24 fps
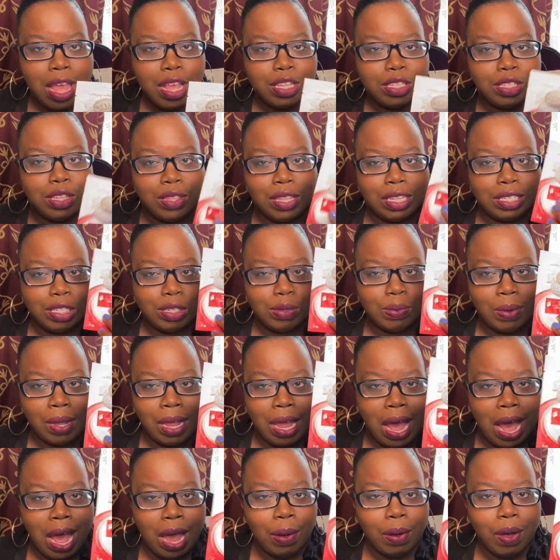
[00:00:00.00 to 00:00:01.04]
So this is
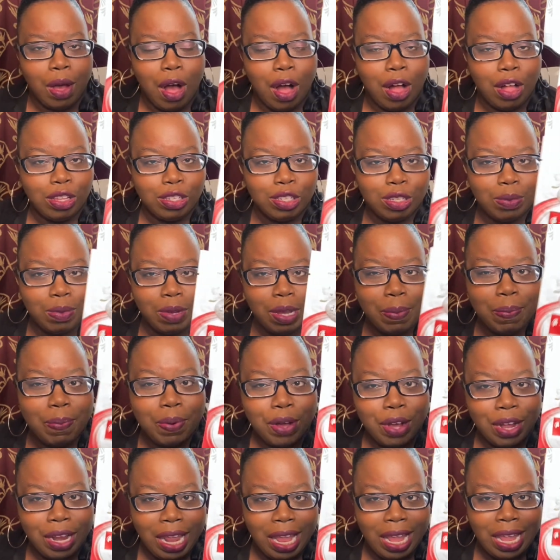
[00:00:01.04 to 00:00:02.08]
what I'll also be
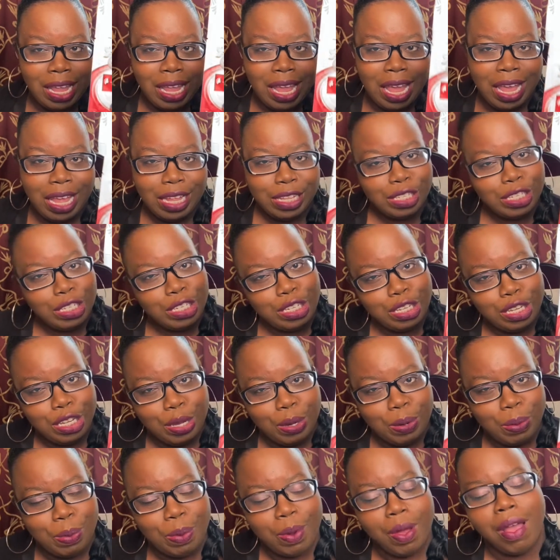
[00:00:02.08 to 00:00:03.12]
putting
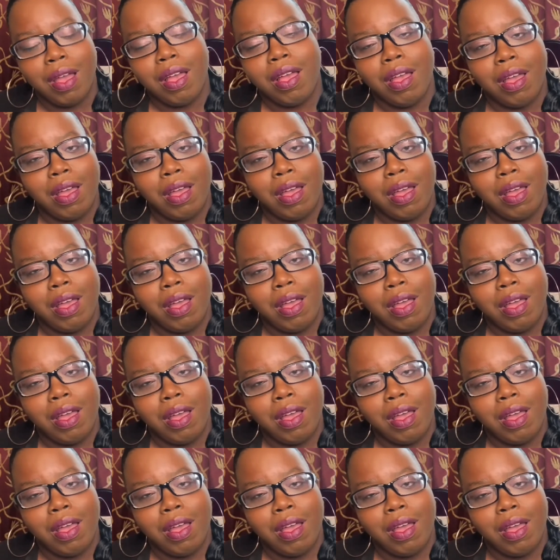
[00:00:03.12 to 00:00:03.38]
into